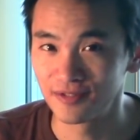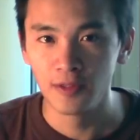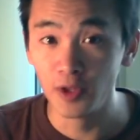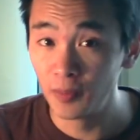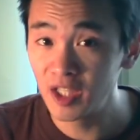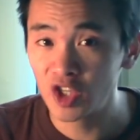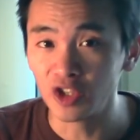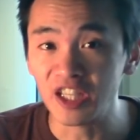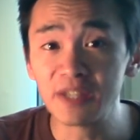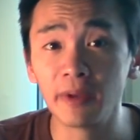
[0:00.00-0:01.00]
The
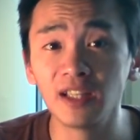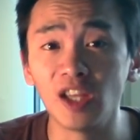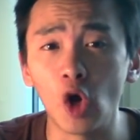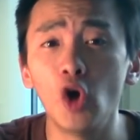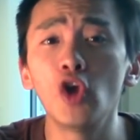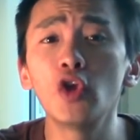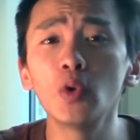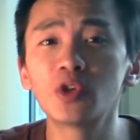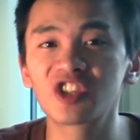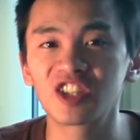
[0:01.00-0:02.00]
Bitcoin is mainly a
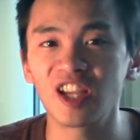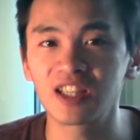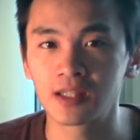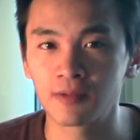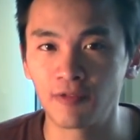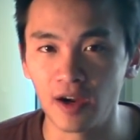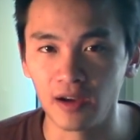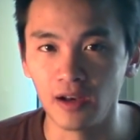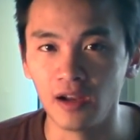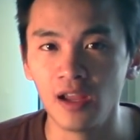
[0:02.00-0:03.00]
huge text file